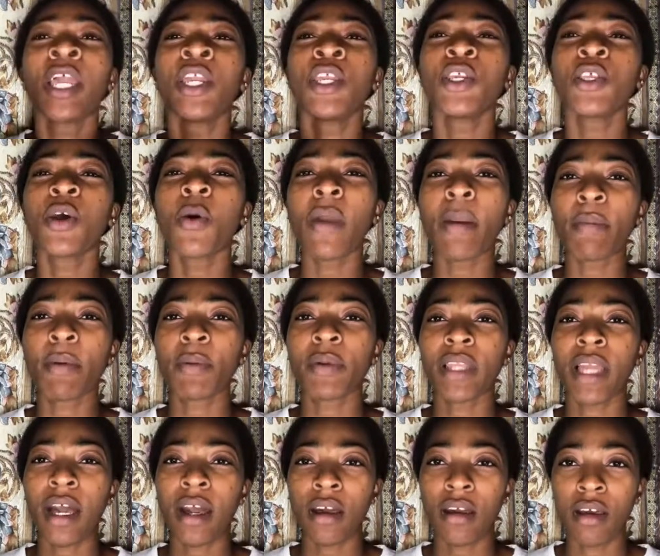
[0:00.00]
When
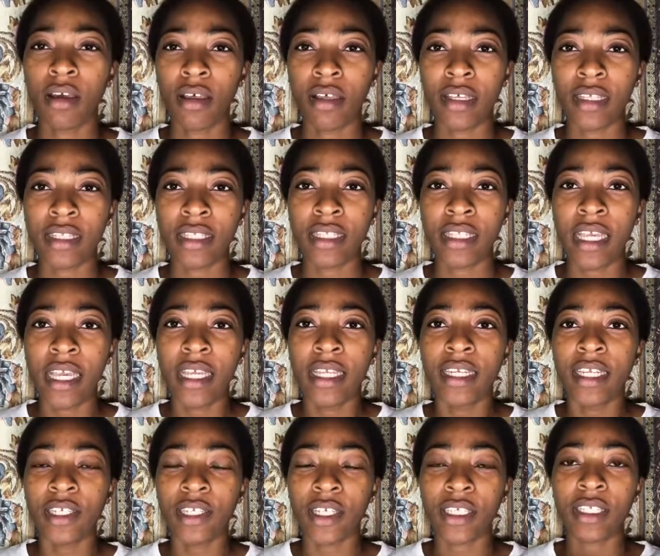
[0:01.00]
people are hurt,
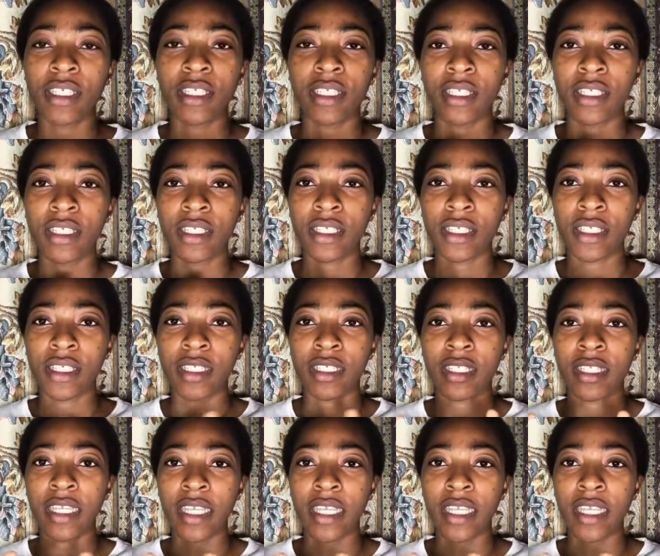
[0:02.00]
they just